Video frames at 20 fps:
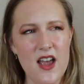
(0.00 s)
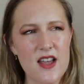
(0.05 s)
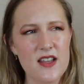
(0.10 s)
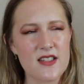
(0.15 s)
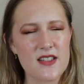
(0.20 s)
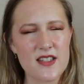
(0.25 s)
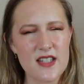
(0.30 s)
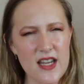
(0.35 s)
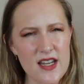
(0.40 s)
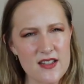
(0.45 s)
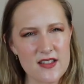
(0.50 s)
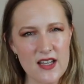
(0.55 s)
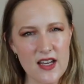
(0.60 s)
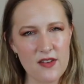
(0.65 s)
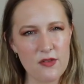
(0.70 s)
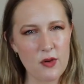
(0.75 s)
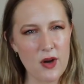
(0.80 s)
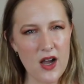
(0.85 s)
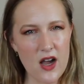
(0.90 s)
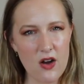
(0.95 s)
Stay
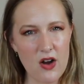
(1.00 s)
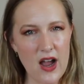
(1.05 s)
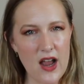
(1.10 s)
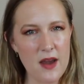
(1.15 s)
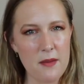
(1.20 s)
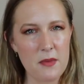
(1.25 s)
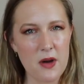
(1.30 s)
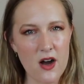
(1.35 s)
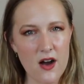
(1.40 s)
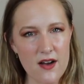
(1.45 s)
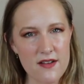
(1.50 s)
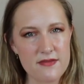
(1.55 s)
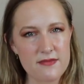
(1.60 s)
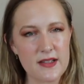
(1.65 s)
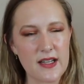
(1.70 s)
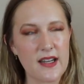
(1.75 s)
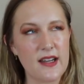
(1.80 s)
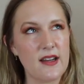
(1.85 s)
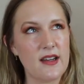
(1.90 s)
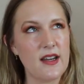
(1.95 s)
safe. Wow, I am off
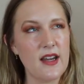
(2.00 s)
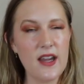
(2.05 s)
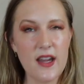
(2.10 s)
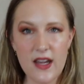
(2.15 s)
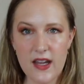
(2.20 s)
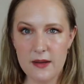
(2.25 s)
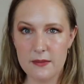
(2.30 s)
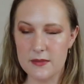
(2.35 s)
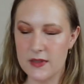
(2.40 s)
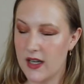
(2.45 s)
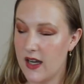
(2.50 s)
my game.